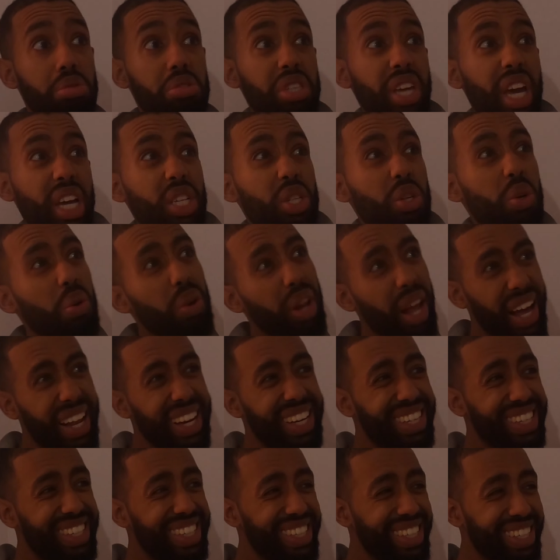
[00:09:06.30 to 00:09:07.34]
schedule at
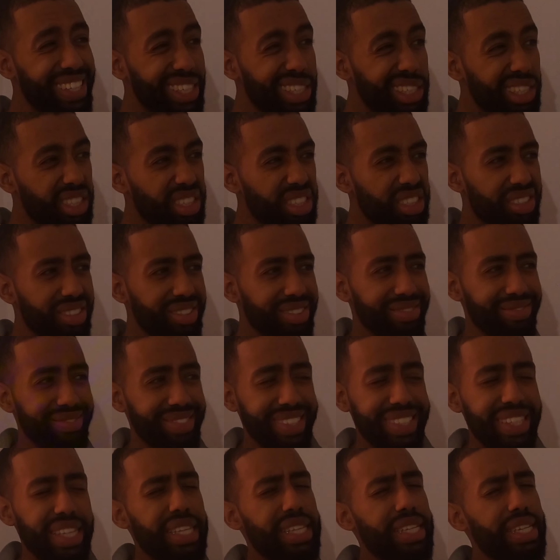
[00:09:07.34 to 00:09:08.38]
least
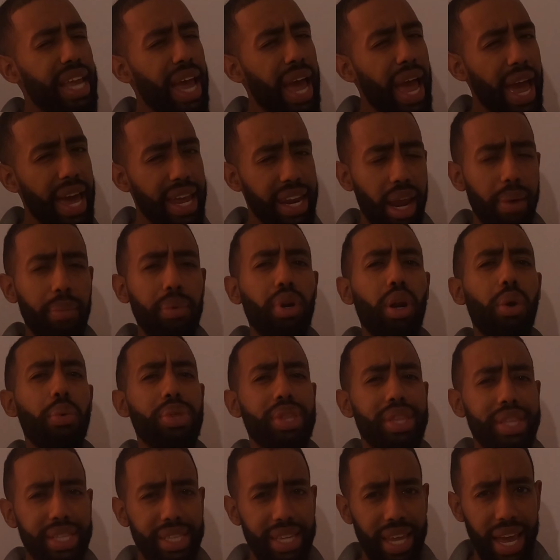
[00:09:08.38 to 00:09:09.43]
10. I'm going to
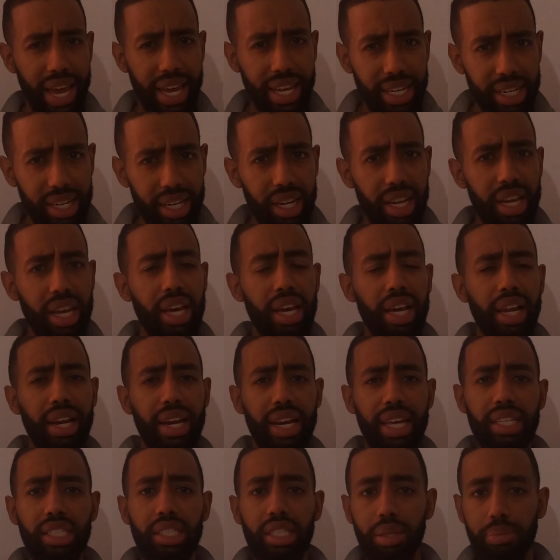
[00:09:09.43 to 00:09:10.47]
with 10
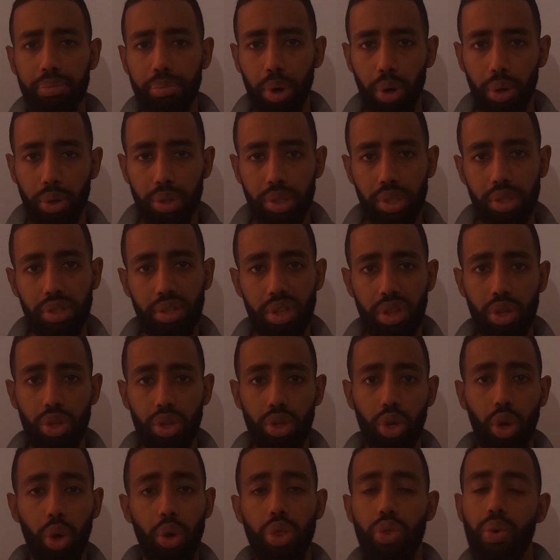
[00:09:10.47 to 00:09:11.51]
LinkedIn posts
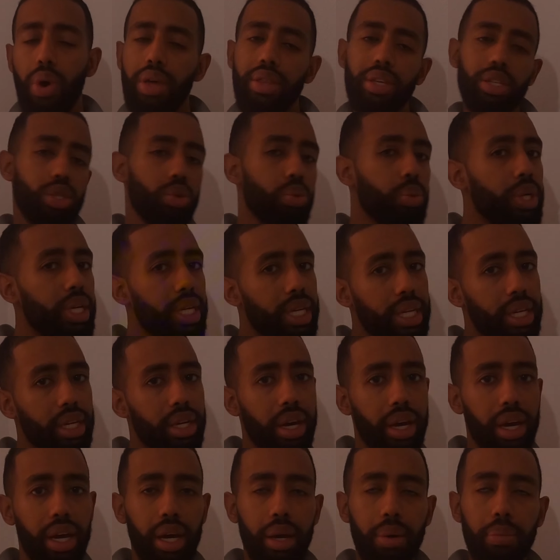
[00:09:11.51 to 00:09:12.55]
to go throughout this week,
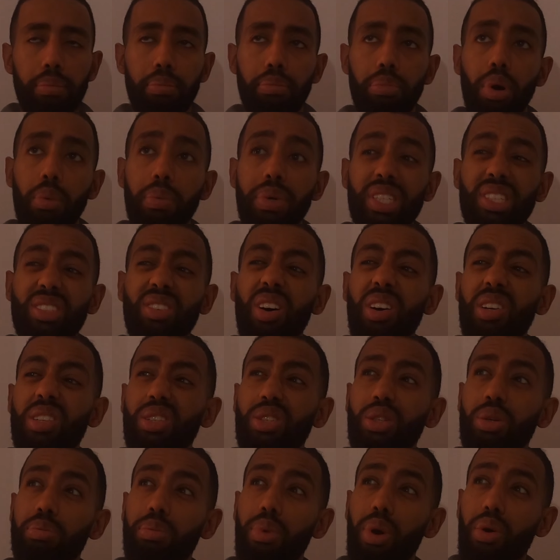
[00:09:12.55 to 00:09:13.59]
probably starting
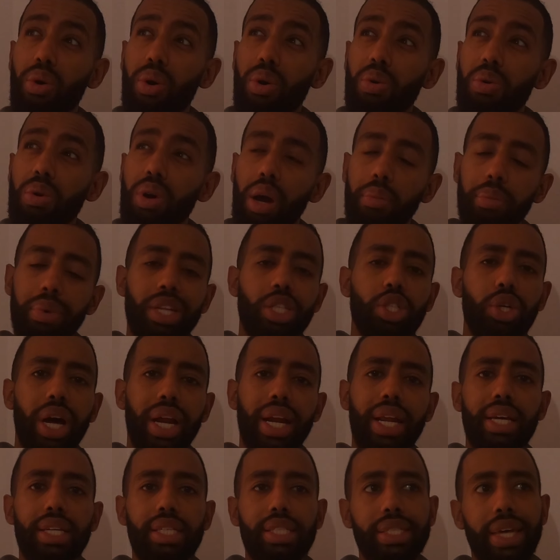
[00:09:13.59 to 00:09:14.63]
tomorrow. I'm going to try
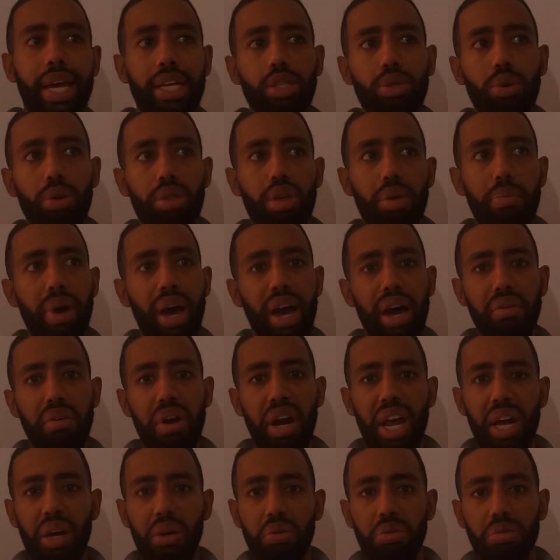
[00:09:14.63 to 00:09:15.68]
to schedule them at
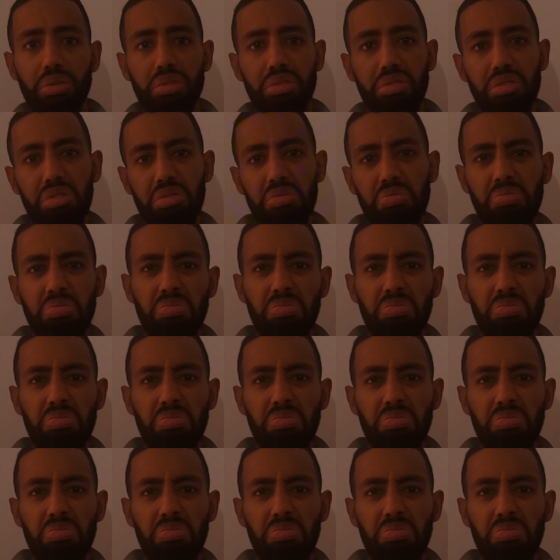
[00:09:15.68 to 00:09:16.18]
around